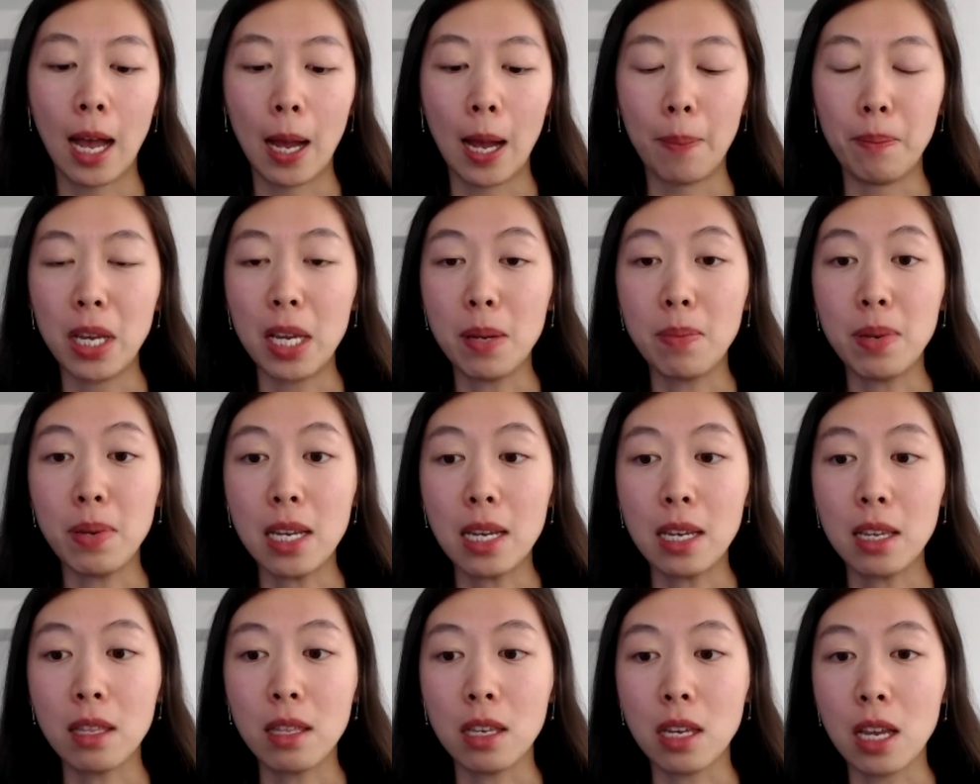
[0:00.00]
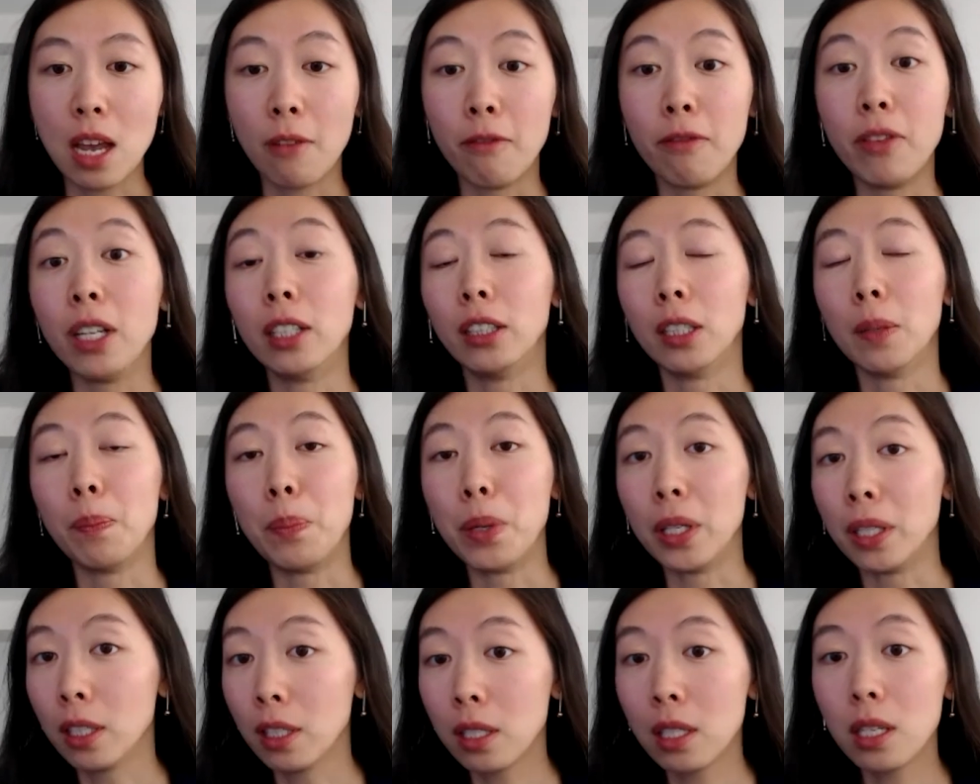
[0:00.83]
maybe the
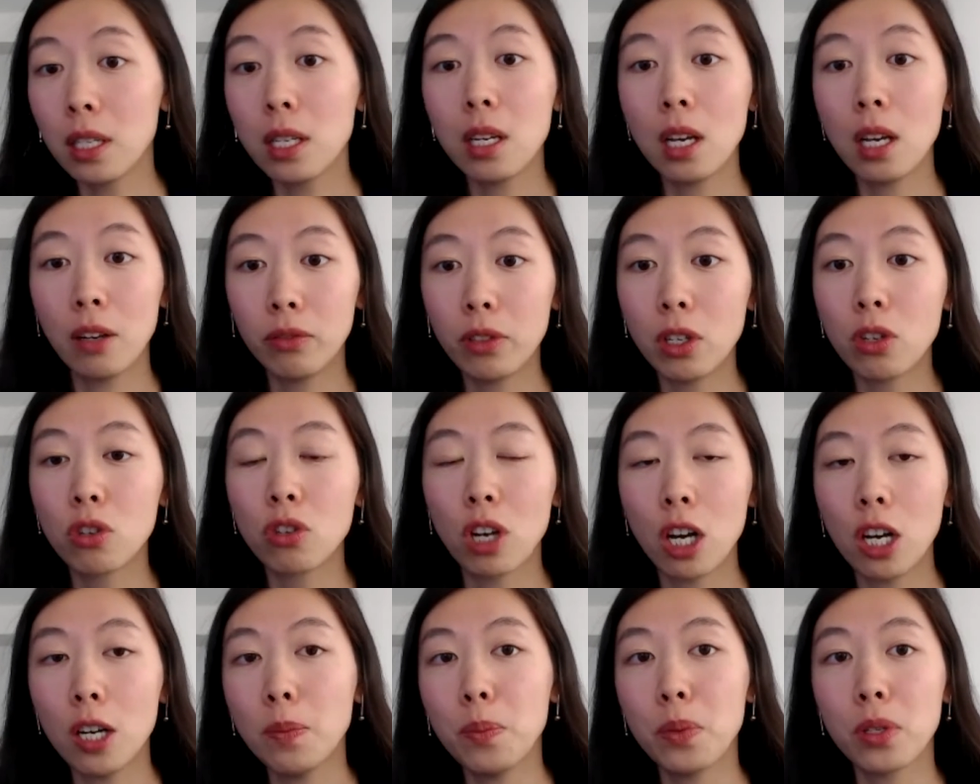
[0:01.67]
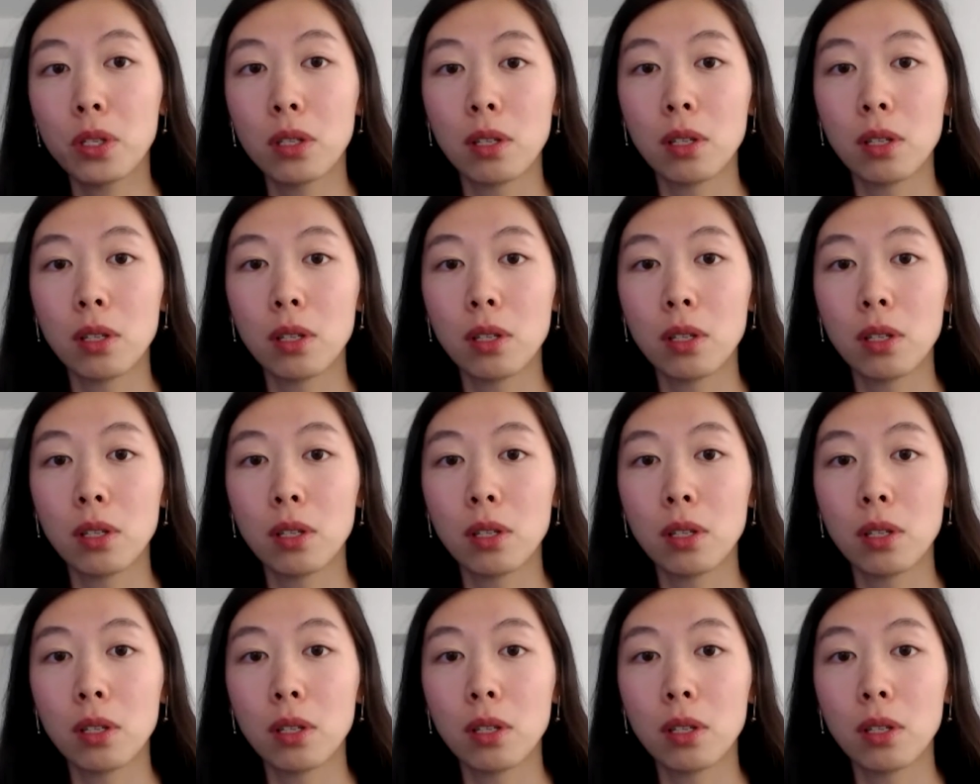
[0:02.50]
availability of the jobs,